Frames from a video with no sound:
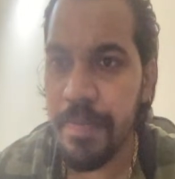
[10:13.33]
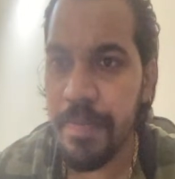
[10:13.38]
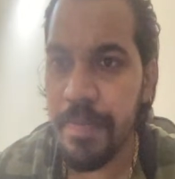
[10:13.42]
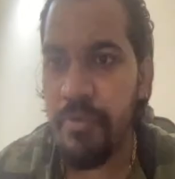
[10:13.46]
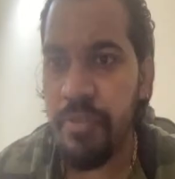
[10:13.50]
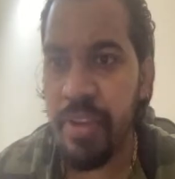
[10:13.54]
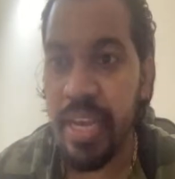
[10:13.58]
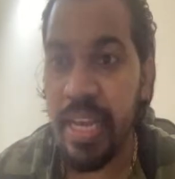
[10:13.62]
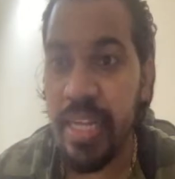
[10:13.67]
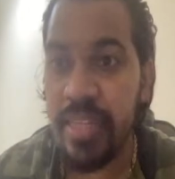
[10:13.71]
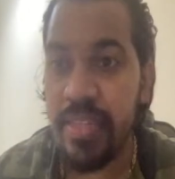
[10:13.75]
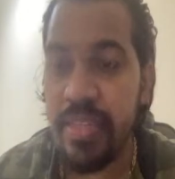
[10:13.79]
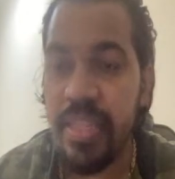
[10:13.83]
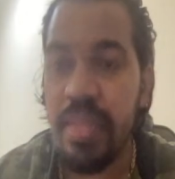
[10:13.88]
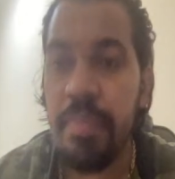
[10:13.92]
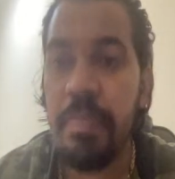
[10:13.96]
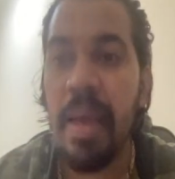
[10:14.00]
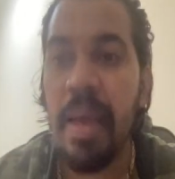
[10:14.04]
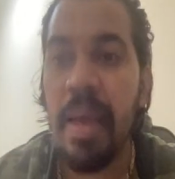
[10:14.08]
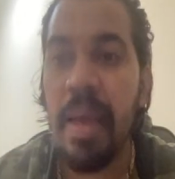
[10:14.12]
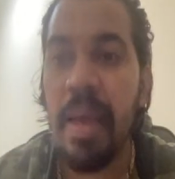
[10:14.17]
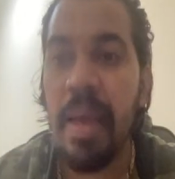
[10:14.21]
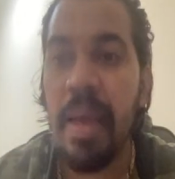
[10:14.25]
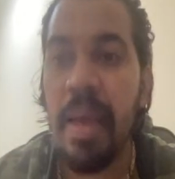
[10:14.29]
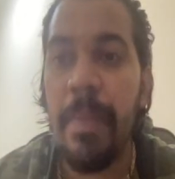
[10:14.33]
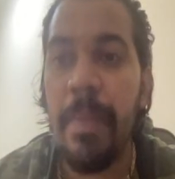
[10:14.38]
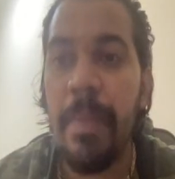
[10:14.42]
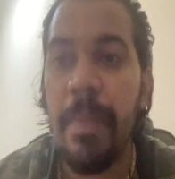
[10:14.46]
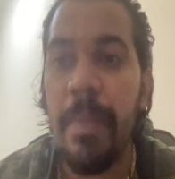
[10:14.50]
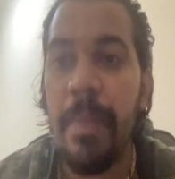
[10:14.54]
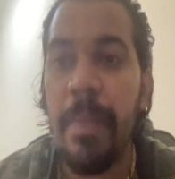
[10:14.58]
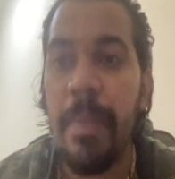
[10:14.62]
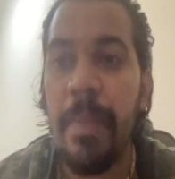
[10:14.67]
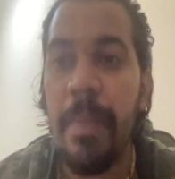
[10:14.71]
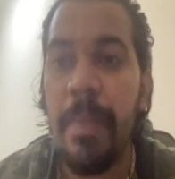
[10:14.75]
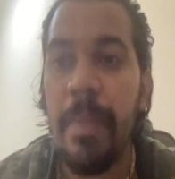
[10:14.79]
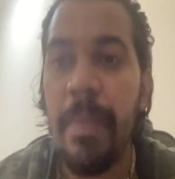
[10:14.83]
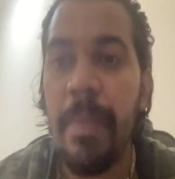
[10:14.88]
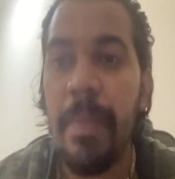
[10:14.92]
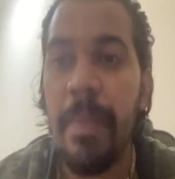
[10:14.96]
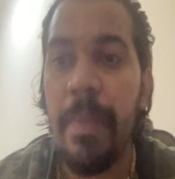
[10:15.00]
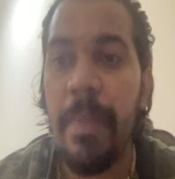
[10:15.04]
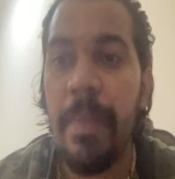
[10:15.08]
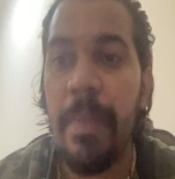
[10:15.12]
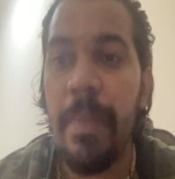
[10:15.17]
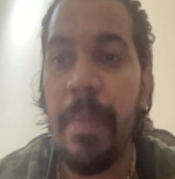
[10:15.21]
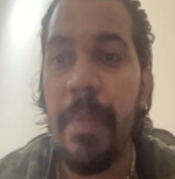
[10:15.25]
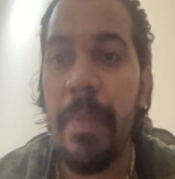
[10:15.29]
We can see the mapping through the
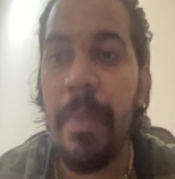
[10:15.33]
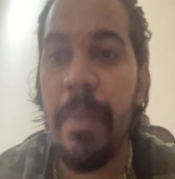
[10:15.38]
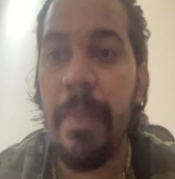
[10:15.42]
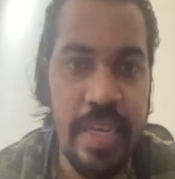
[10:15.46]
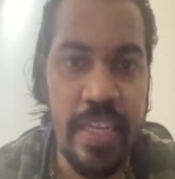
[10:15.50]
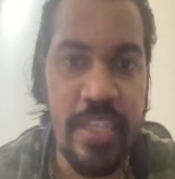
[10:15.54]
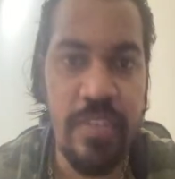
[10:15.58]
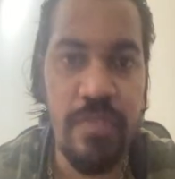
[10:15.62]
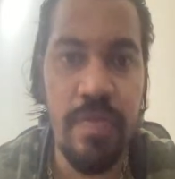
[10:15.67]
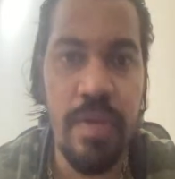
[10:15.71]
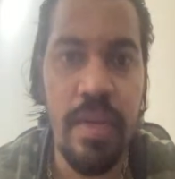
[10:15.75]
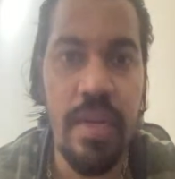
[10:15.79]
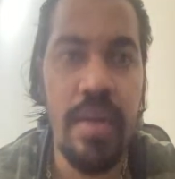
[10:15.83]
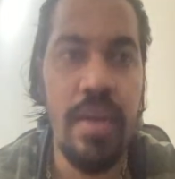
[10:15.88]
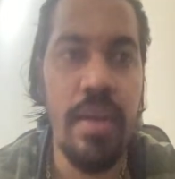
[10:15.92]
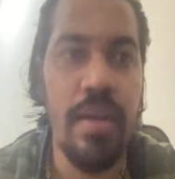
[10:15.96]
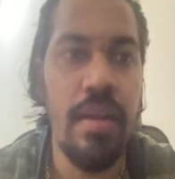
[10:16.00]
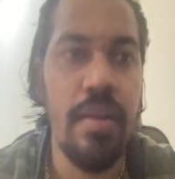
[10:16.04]
MITRE as well.